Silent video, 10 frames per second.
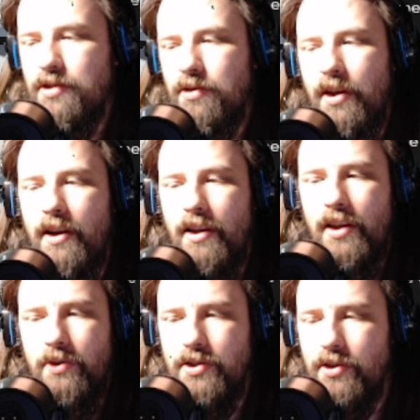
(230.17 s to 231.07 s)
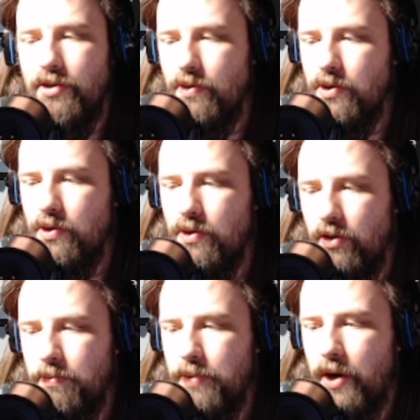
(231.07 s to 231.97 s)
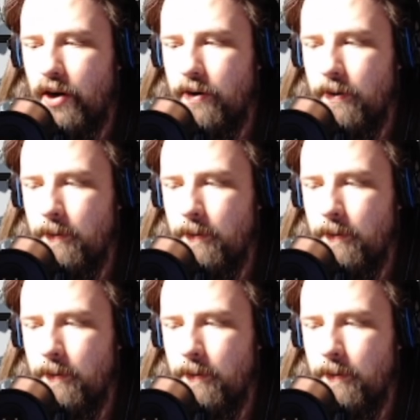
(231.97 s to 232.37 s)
So it literally turned her into an ult bot.